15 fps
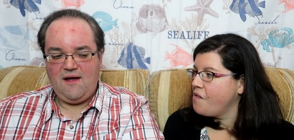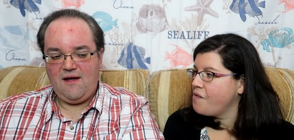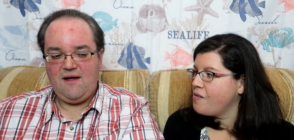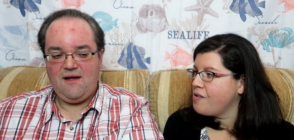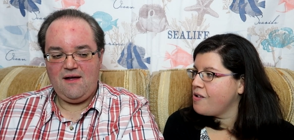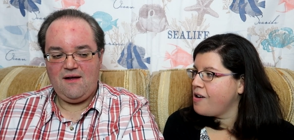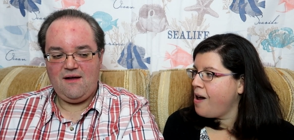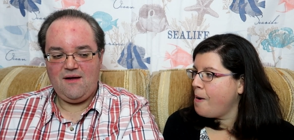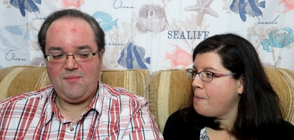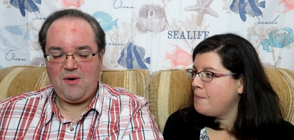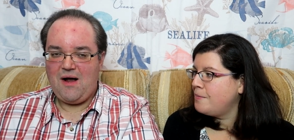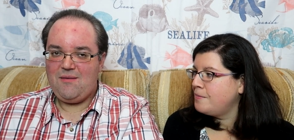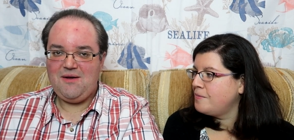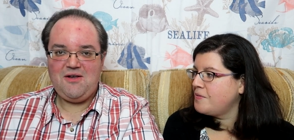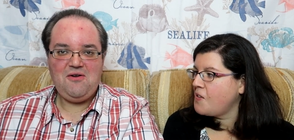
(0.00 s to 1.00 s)

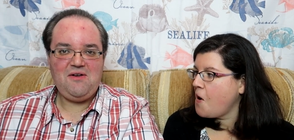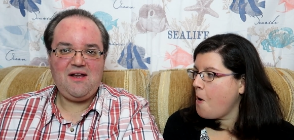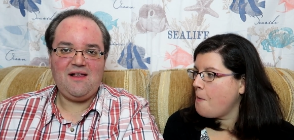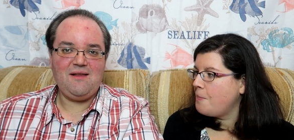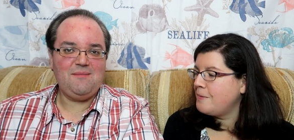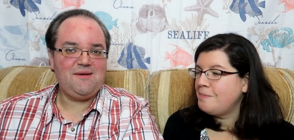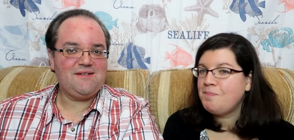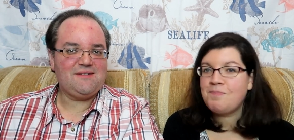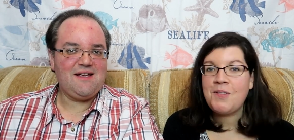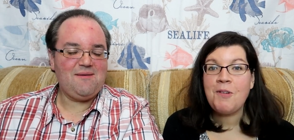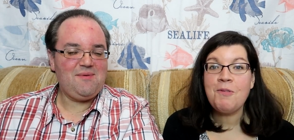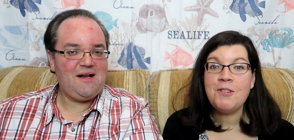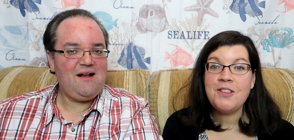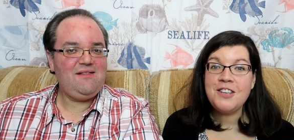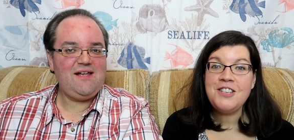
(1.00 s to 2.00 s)
Speaker 1: Probably Nutella
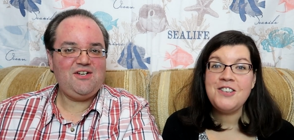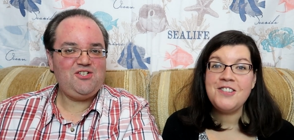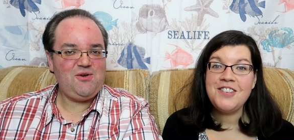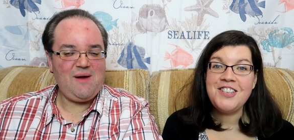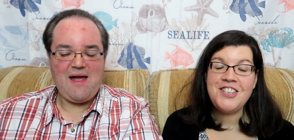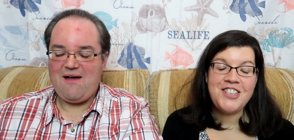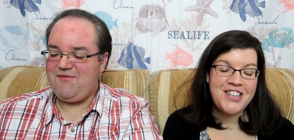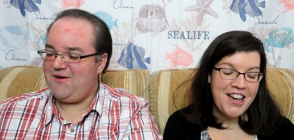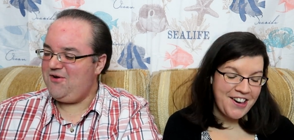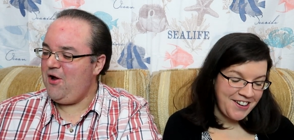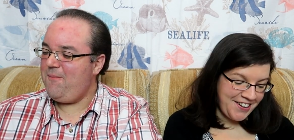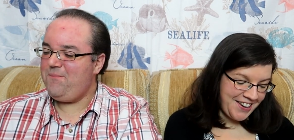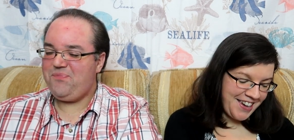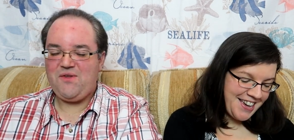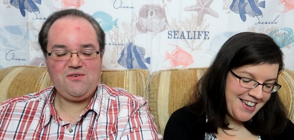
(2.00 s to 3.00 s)
biscuit, well, but I'll let you have it.
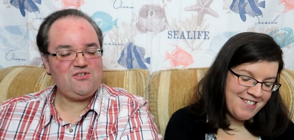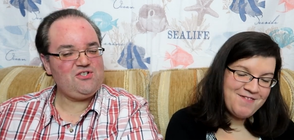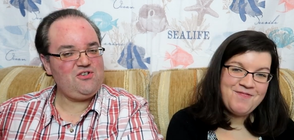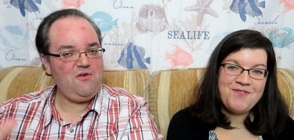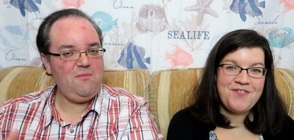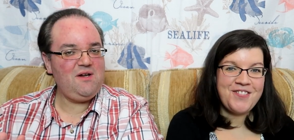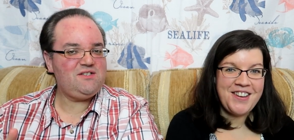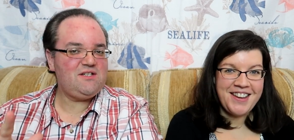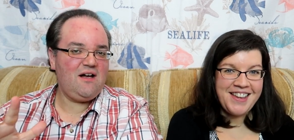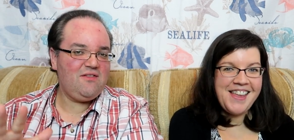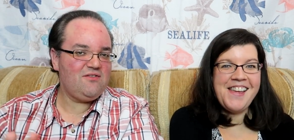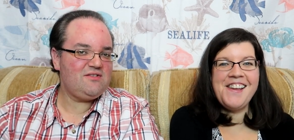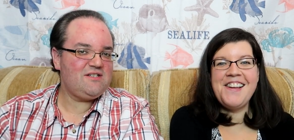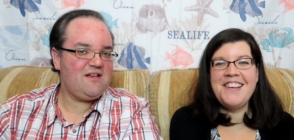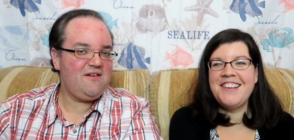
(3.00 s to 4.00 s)
it. There's so much
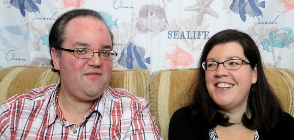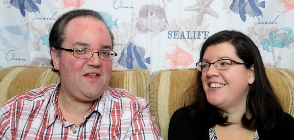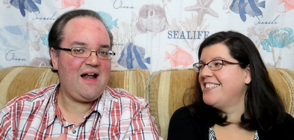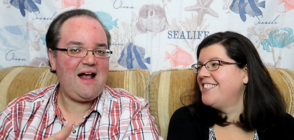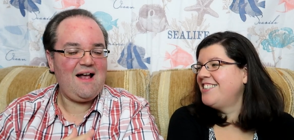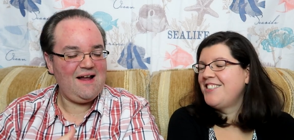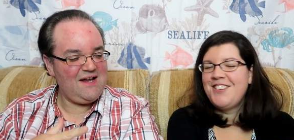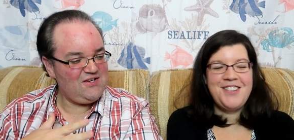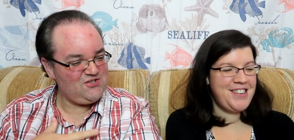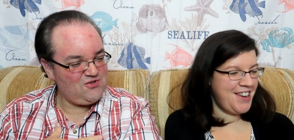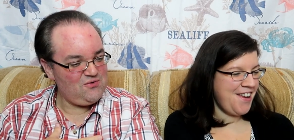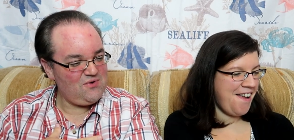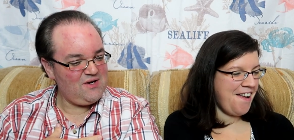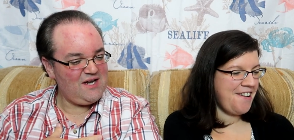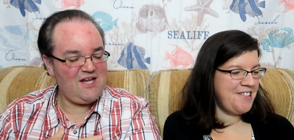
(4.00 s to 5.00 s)
other stuff that I
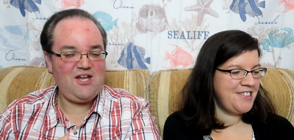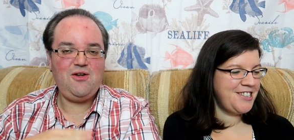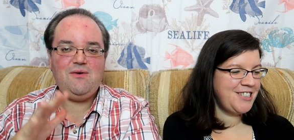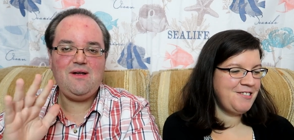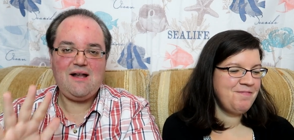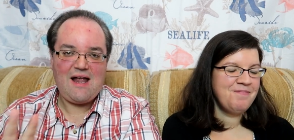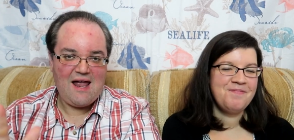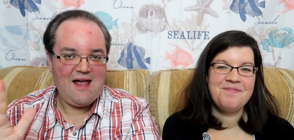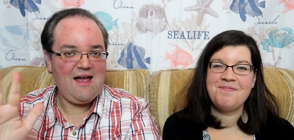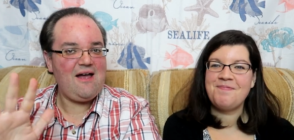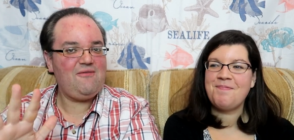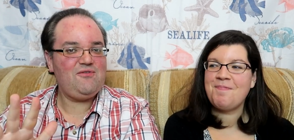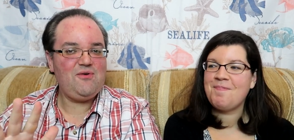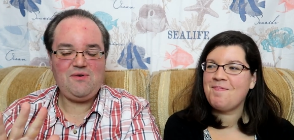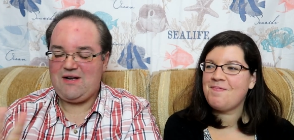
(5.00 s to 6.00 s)
enjoy. You can
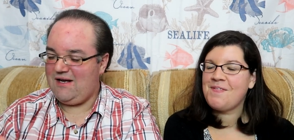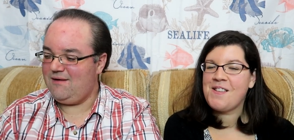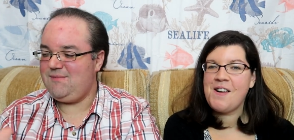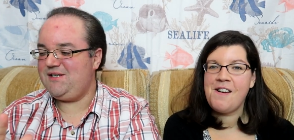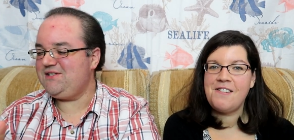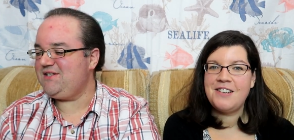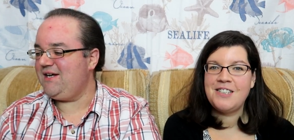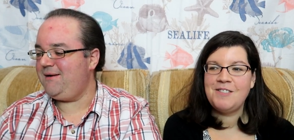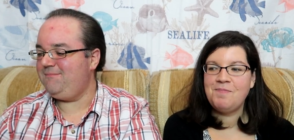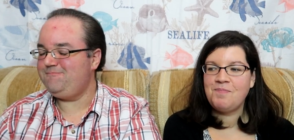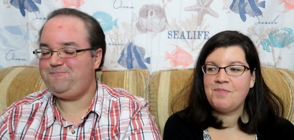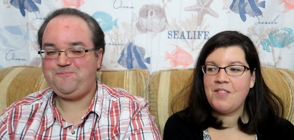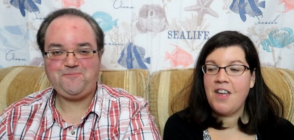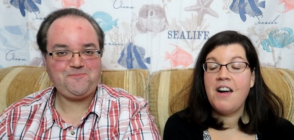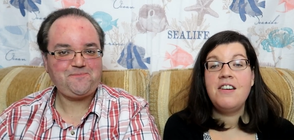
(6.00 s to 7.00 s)
have Nutella
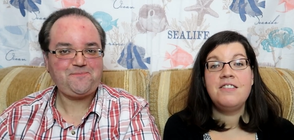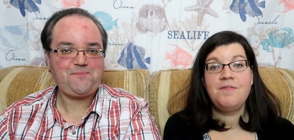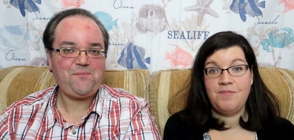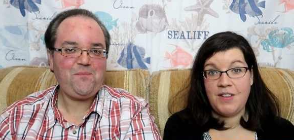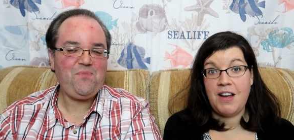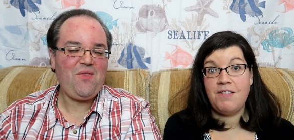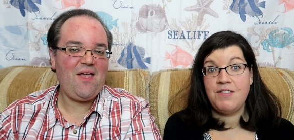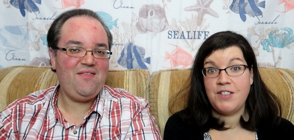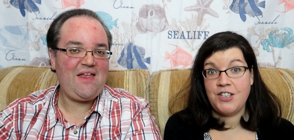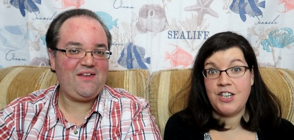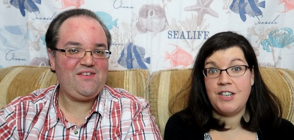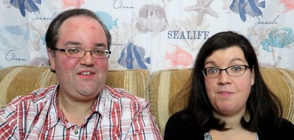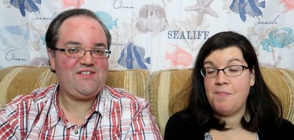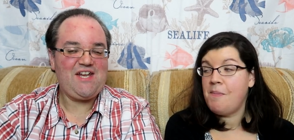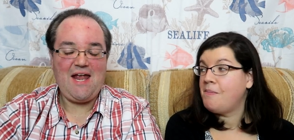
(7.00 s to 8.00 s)
biscuit. That was
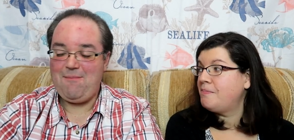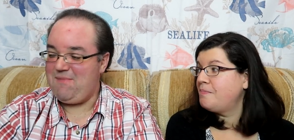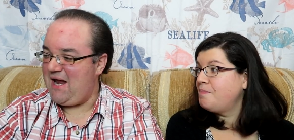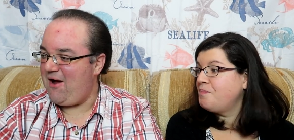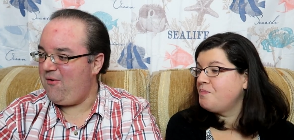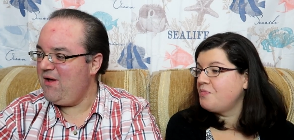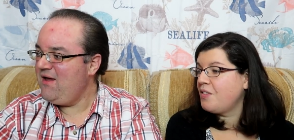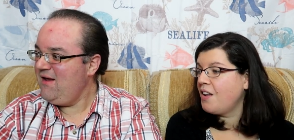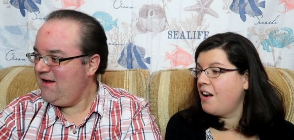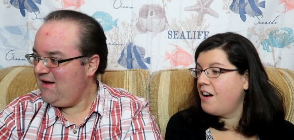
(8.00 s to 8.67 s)
That's its name now.